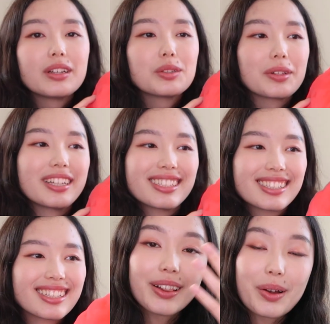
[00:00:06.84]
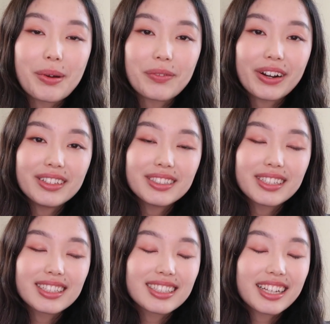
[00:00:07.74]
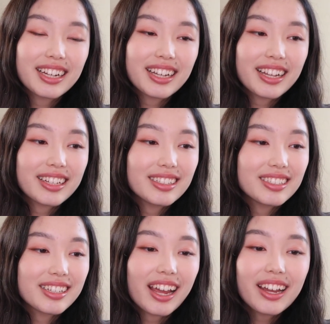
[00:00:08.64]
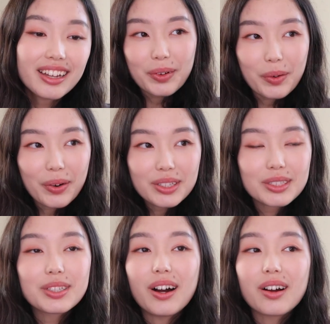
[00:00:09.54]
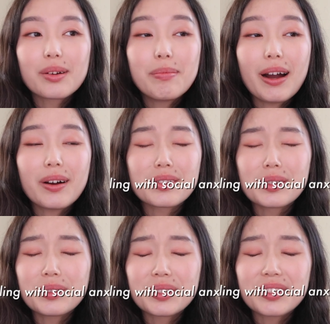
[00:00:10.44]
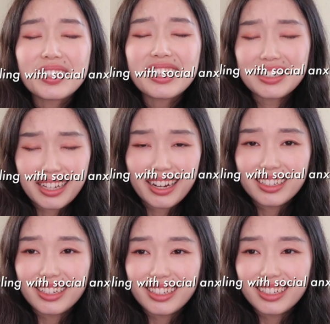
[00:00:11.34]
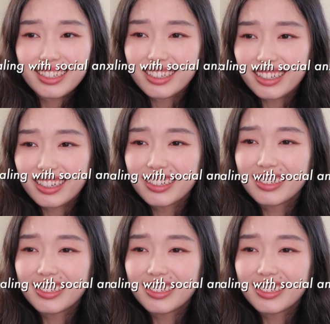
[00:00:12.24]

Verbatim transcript: can do this. Hello my friends, it's Nina, and today we're going to talk about social anxiety.